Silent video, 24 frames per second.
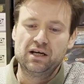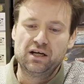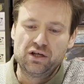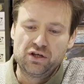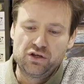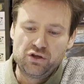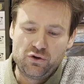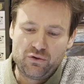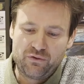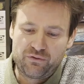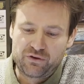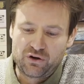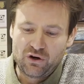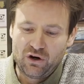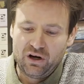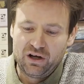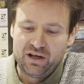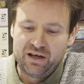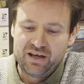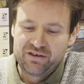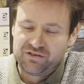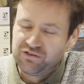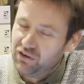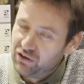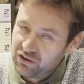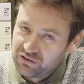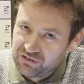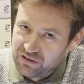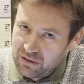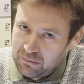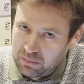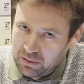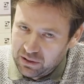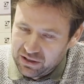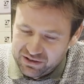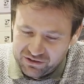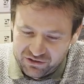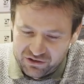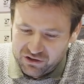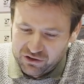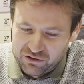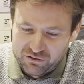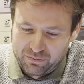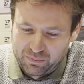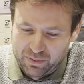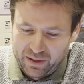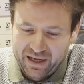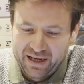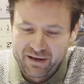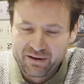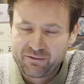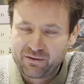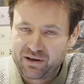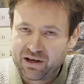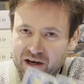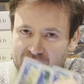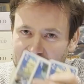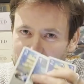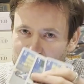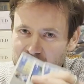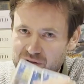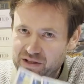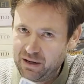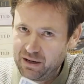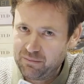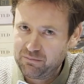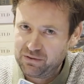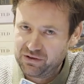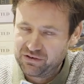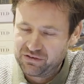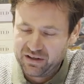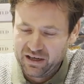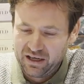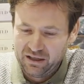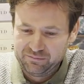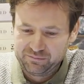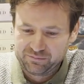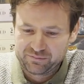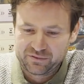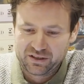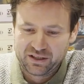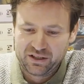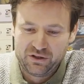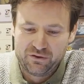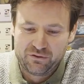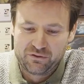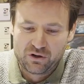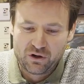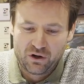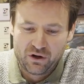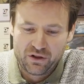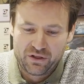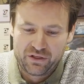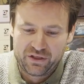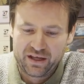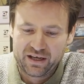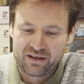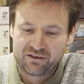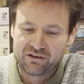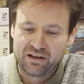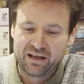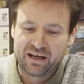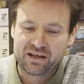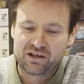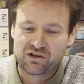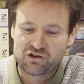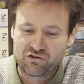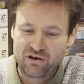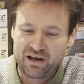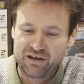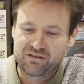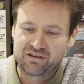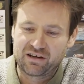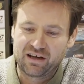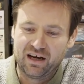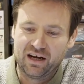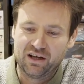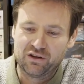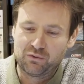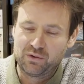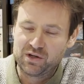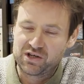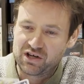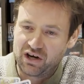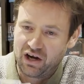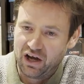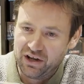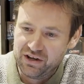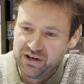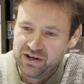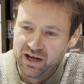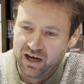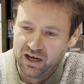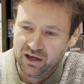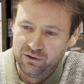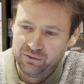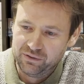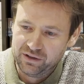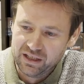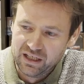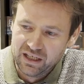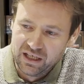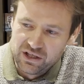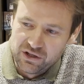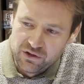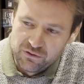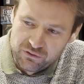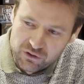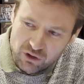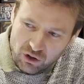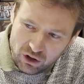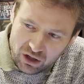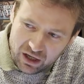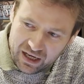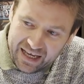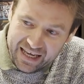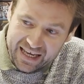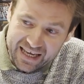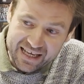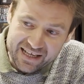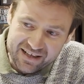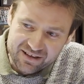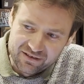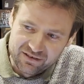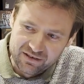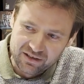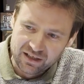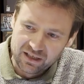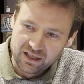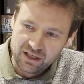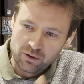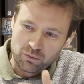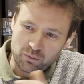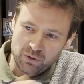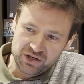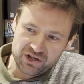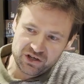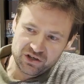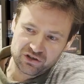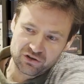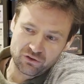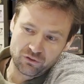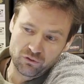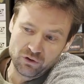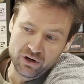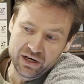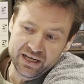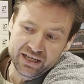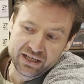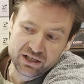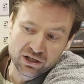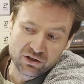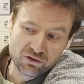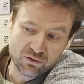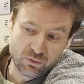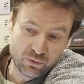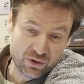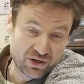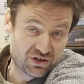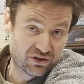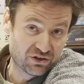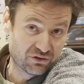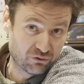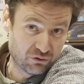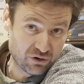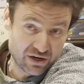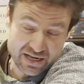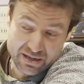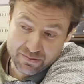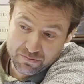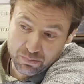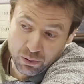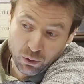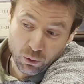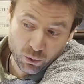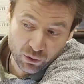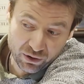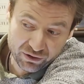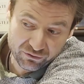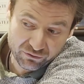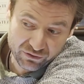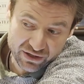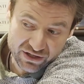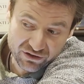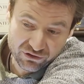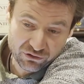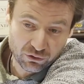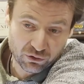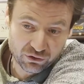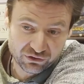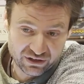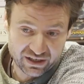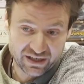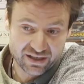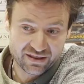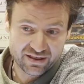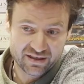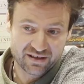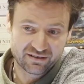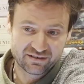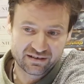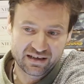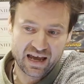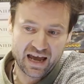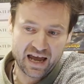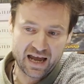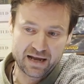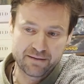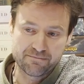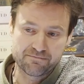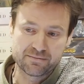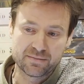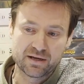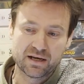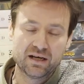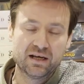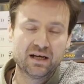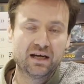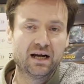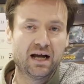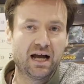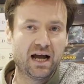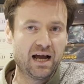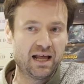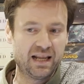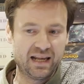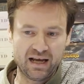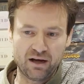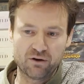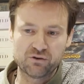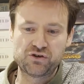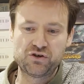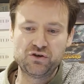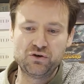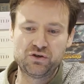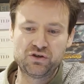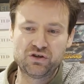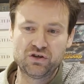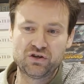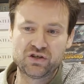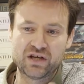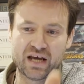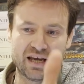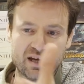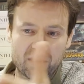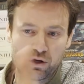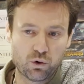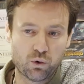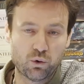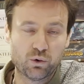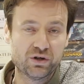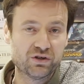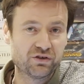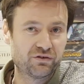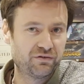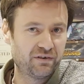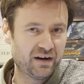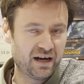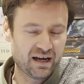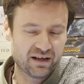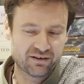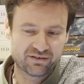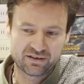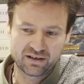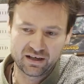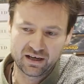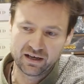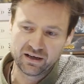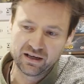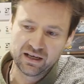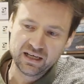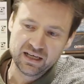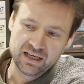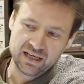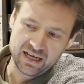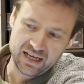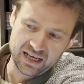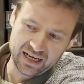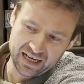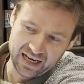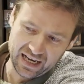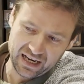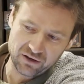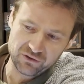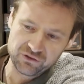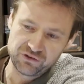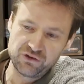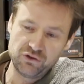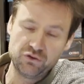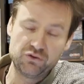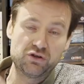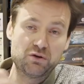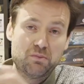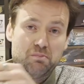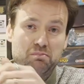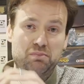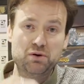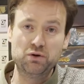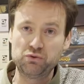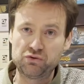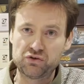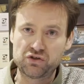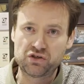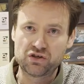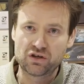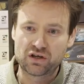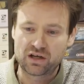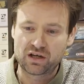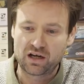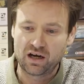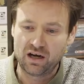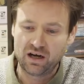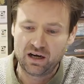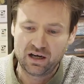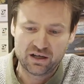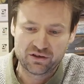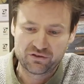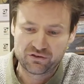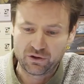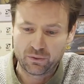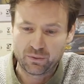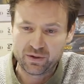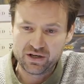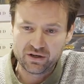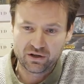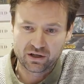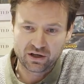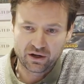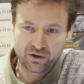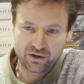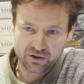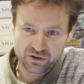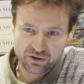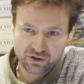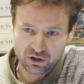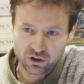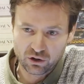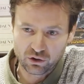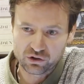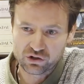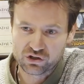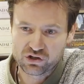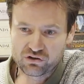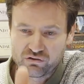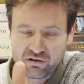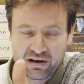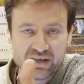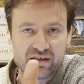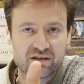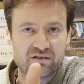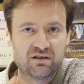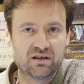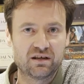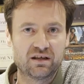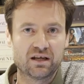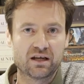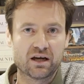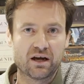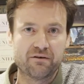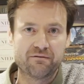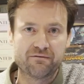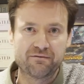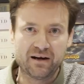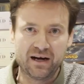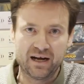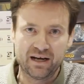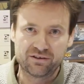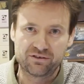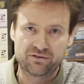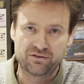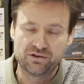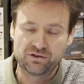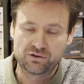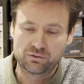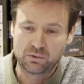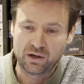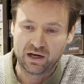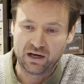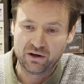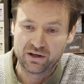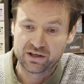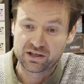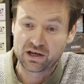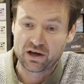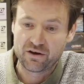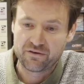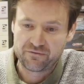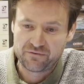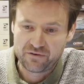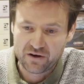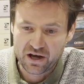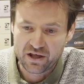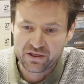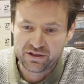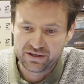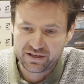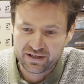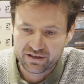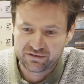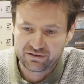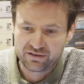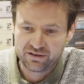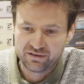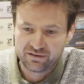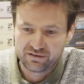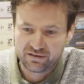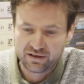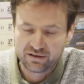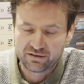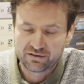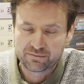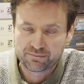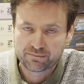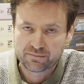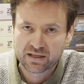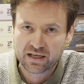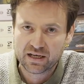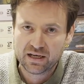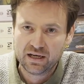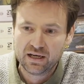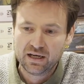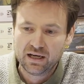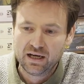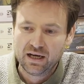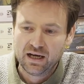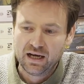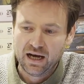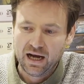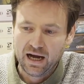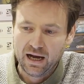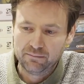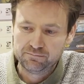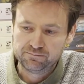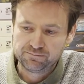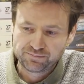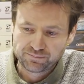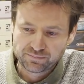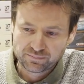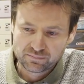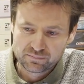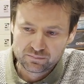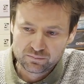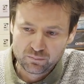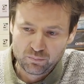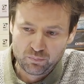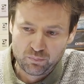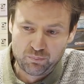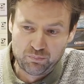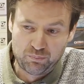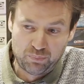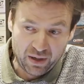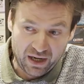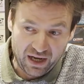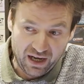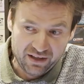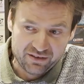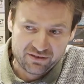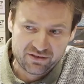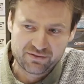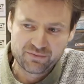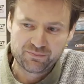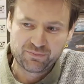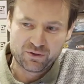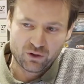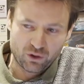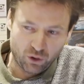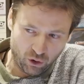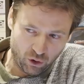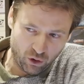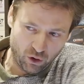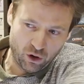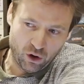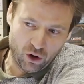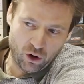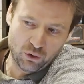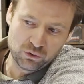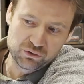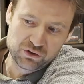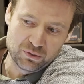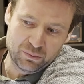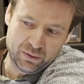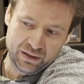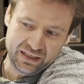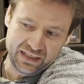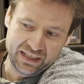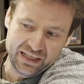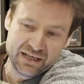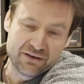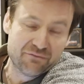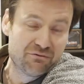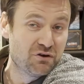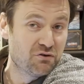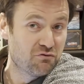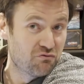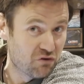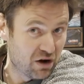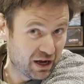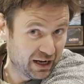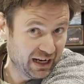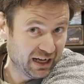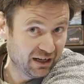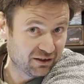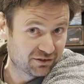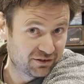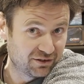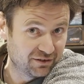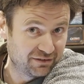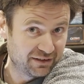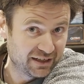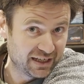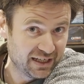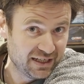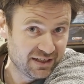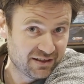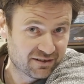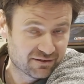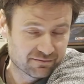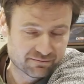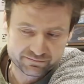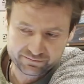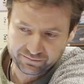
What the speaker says: It's not as simple as just playing cards with numbers though. You've got things like stress cards, which are unknown. You've got Heat, which is a really important resource in this game. Allows you to take corners faster. It allows you to boost your car, so when you're going on the long straights, you can go faster as well and go further distances. But ultimately, if you run out of Heat,